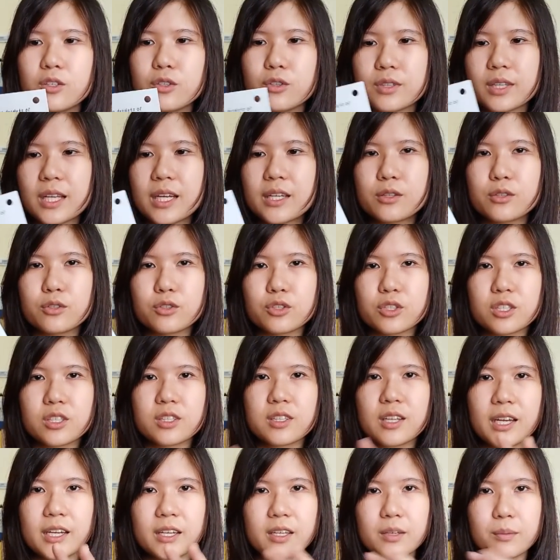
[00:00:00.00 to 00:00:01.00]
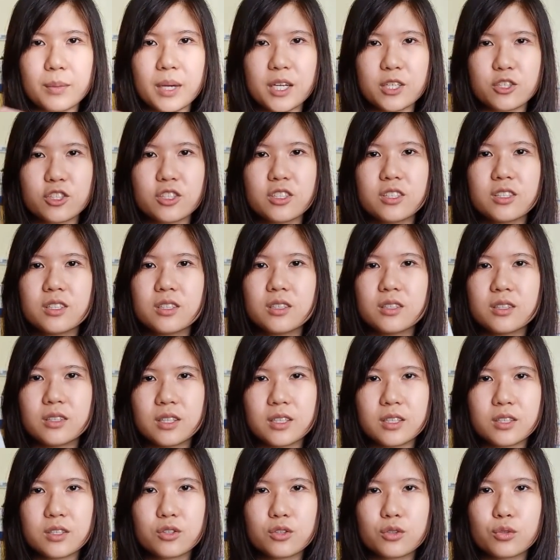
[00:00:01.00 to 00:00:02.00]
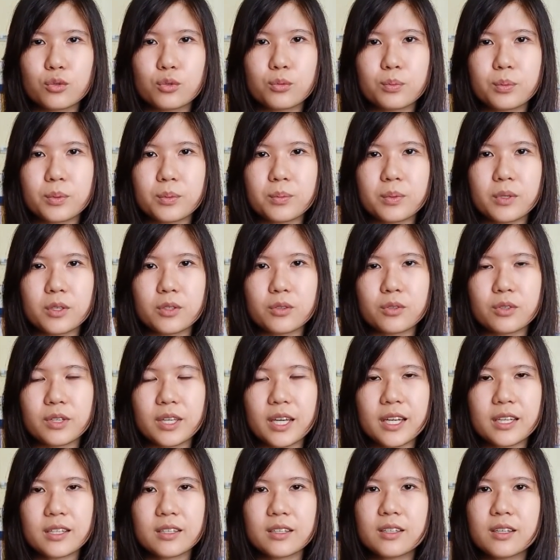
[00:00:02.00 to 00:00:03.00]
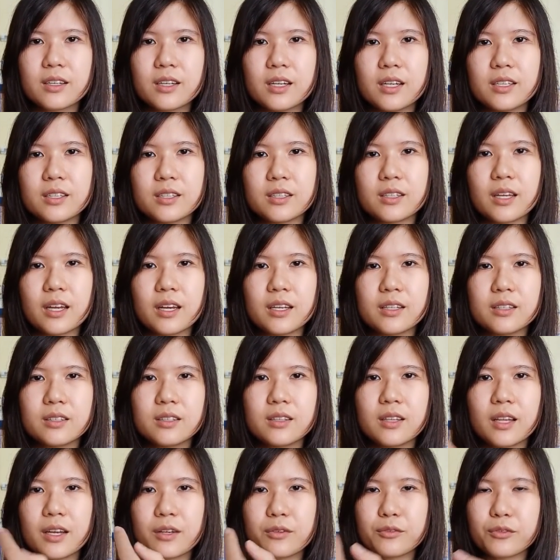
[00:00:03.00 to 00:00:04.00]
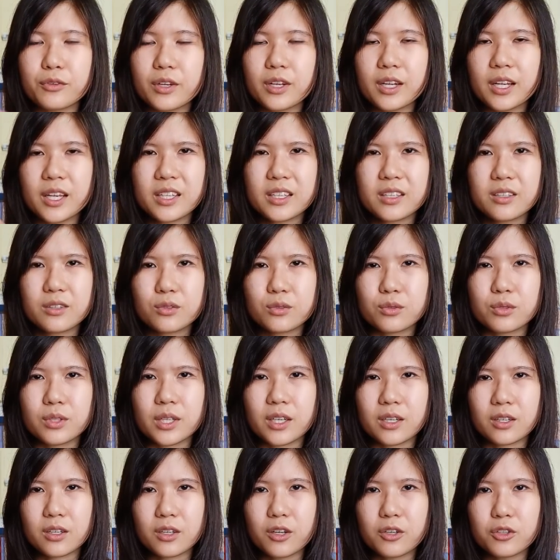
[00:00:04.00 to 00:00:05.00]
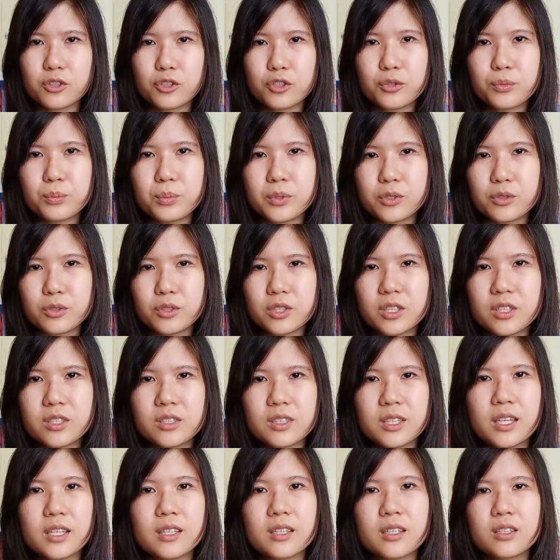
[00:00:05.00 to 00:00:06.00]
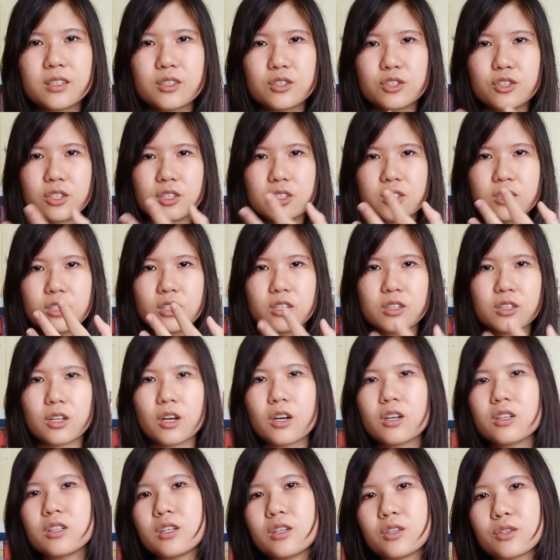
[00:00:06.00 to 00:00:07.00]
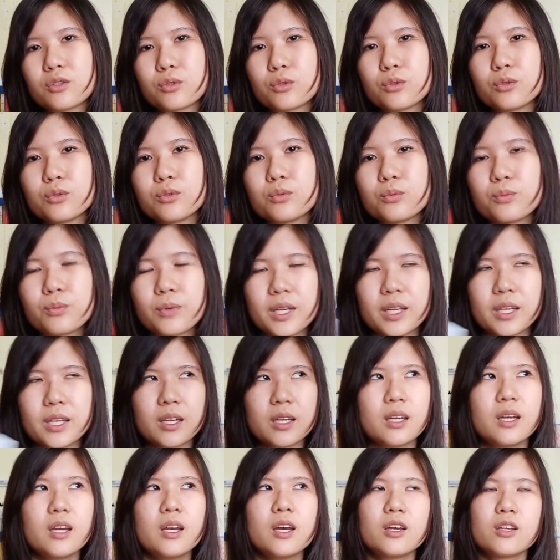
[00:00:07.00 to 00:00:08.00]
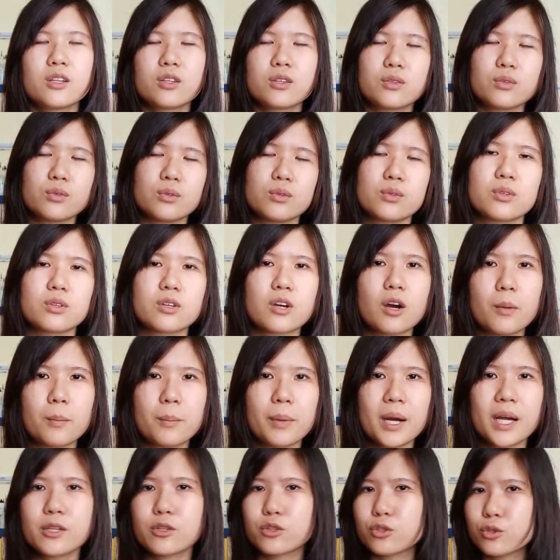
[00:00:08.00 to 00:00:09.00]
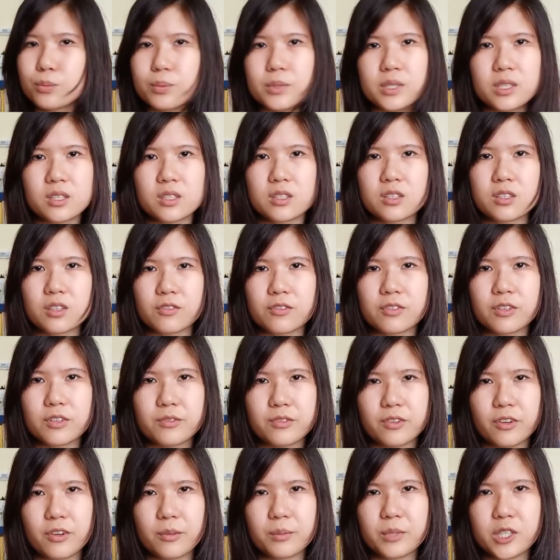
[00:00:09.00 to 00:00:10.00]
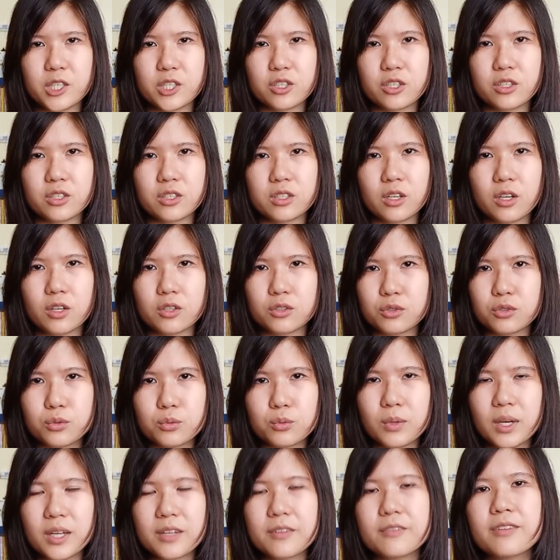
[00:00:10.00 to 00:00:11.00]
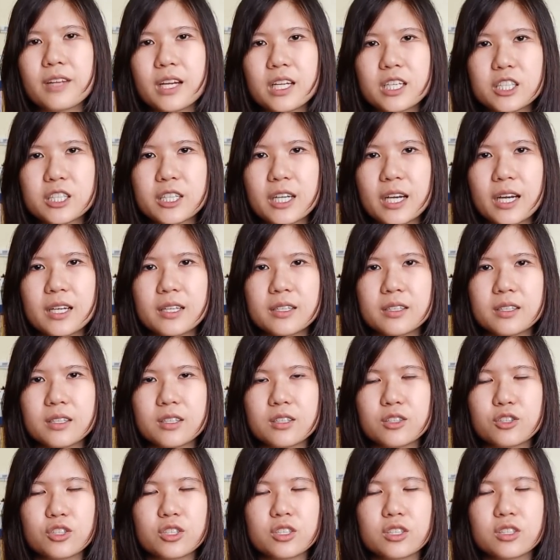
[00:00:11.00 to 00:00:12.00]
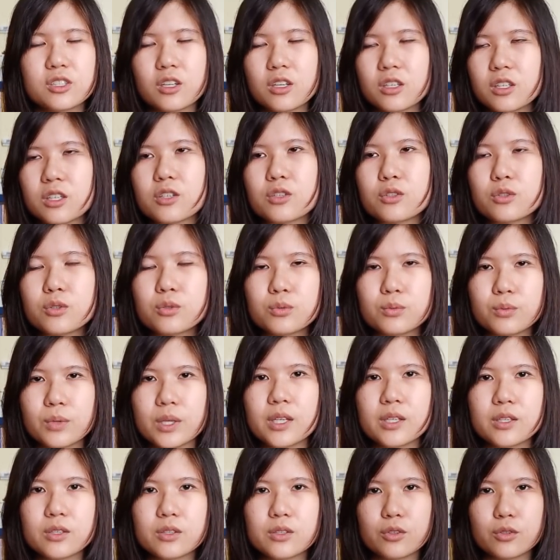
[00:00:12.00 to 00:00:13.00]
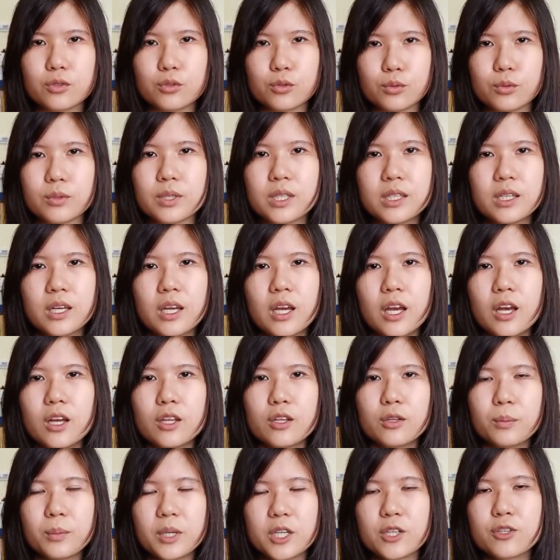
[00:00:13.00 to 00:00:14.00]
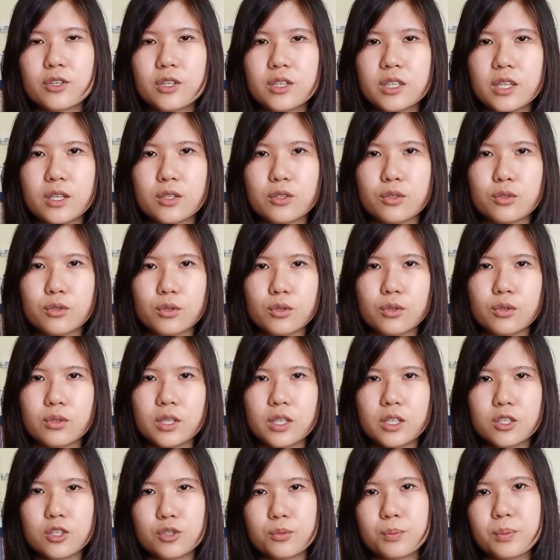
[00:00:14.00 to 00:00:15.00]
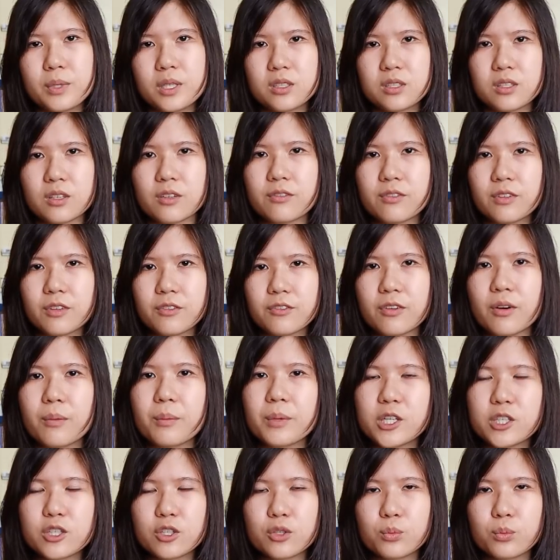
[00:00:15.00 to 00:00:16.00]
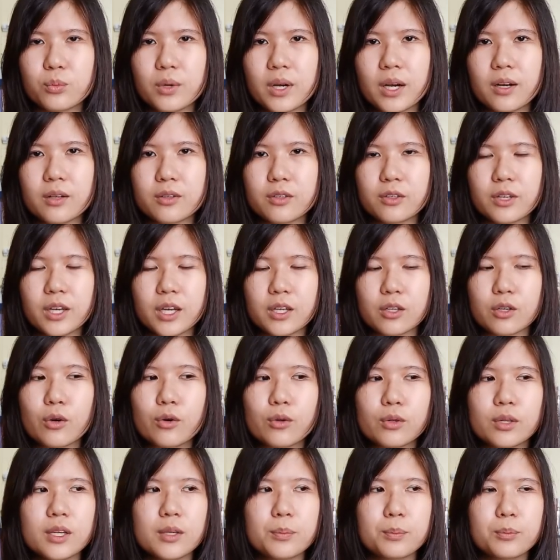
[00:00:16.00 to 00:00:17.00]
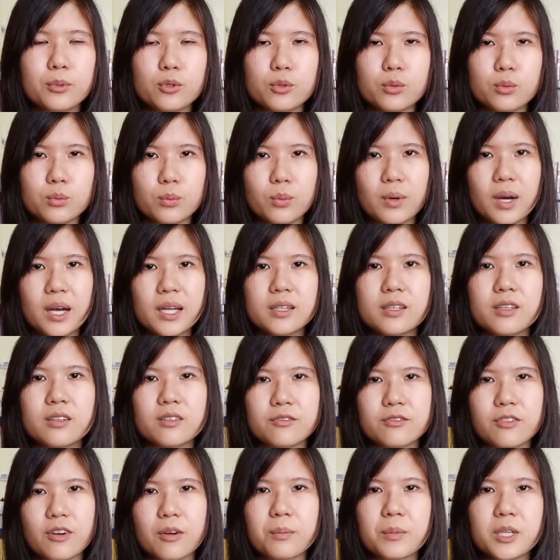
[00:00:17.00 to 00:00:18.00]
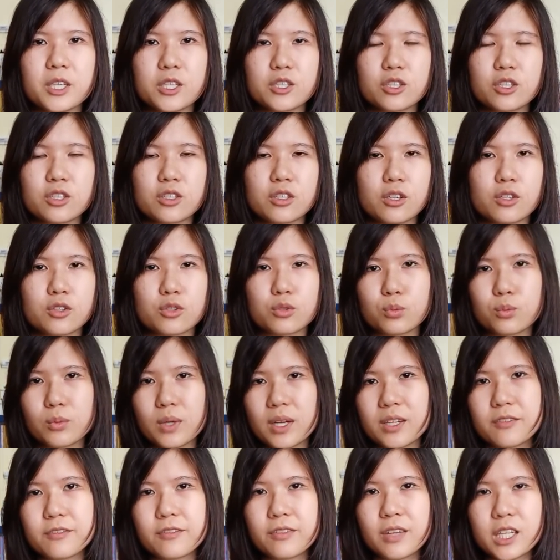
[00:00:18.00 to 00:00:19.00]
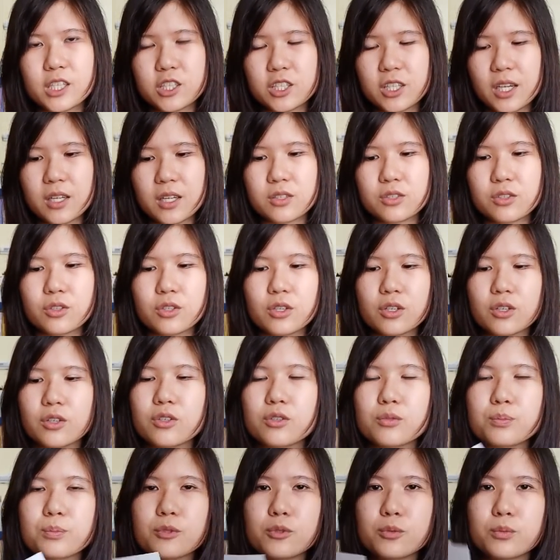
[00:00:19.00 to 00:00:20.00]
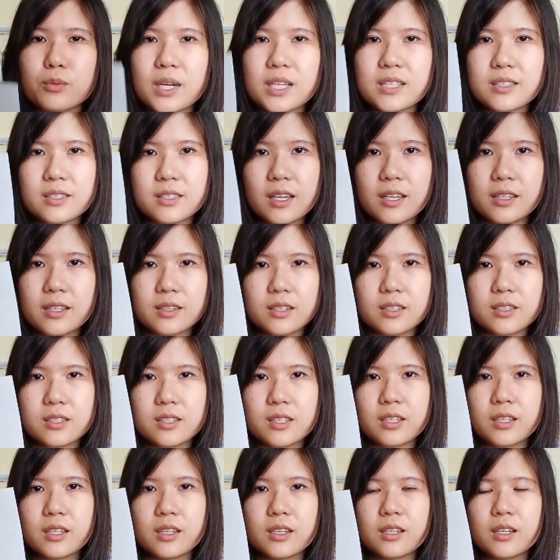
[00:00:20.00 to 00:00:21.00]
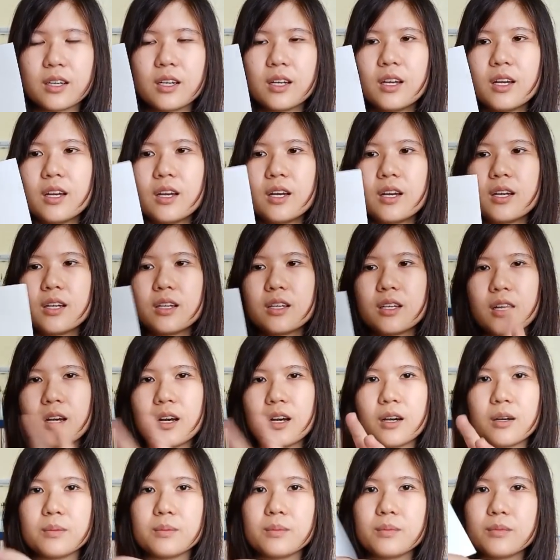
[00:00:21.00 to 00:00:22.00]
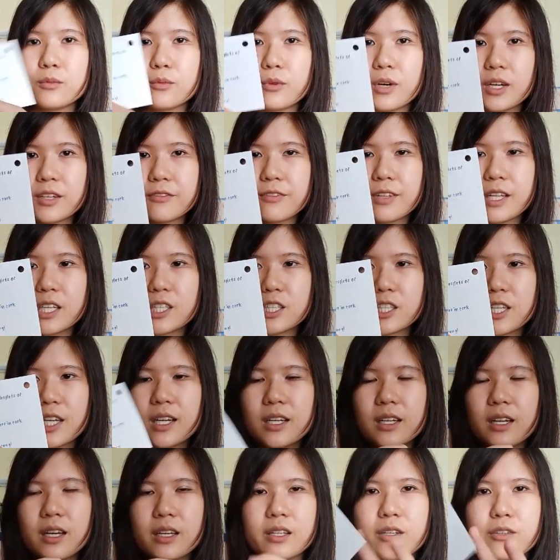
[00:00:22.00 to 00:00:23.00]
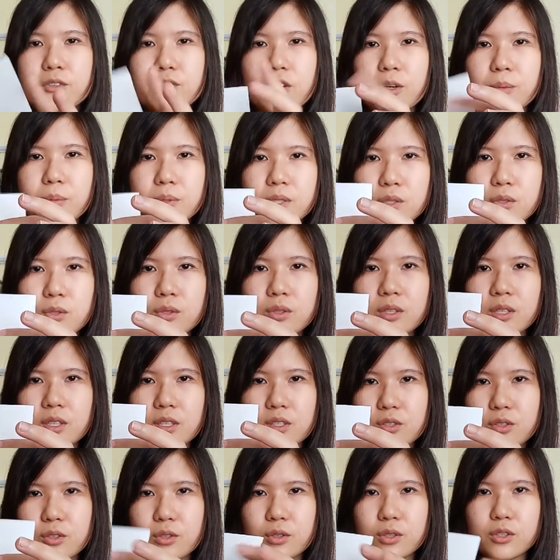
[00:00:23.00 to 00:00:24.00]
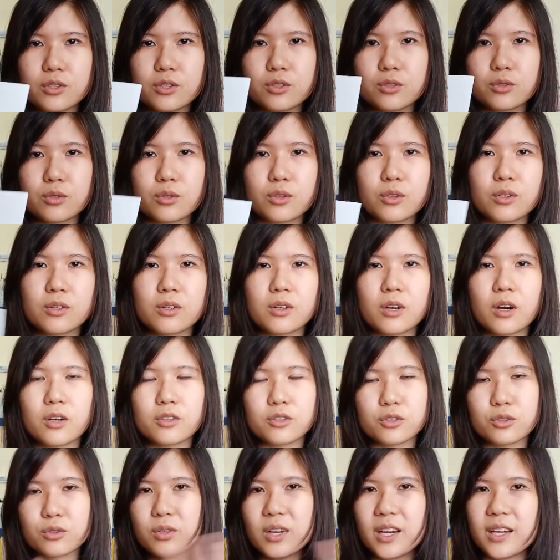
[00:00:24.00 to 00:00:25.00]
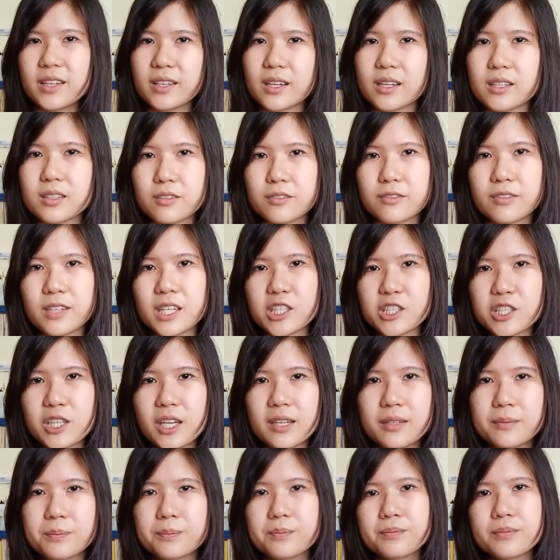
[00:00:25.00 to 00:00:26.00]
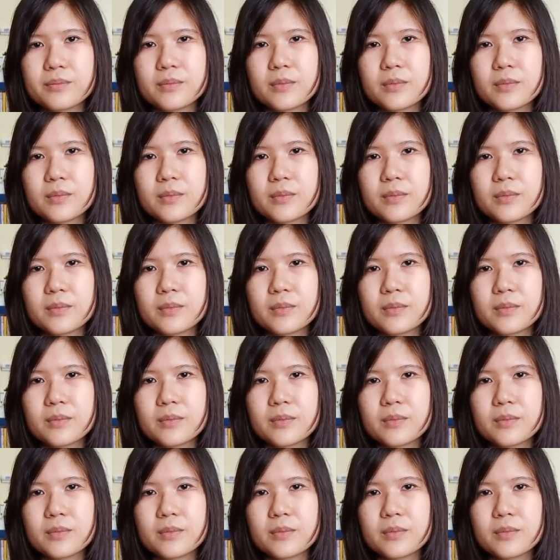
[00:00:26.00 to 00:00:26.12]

you tend to just like imagine these two people together and then like relate it to their contributions, and it's just not a good way to combine two pieces of information onto one flashcard. It's just not a good way to do it. To make sure that you know each piece of information well, you can only put one information onto one flashcard. So you're going to put one scientist here, one flashcard, and then Robert Hooke is going to go onto another flashcard.